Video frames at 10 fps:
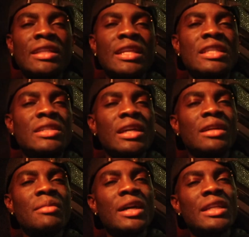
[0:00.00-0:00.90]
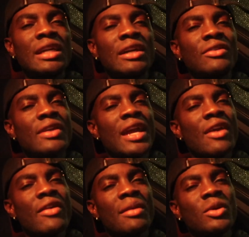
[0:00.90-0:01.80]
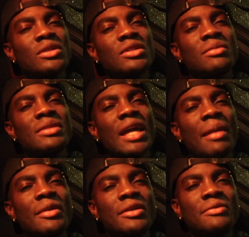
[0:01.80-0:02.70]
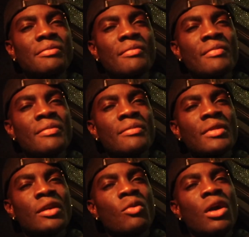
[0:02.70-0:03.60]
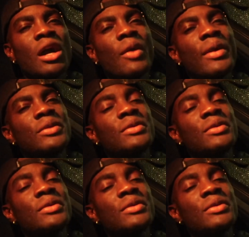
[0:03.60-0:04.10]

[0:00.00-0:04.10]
no this channel nobody and rare, rare. But sometimes, you know, walk away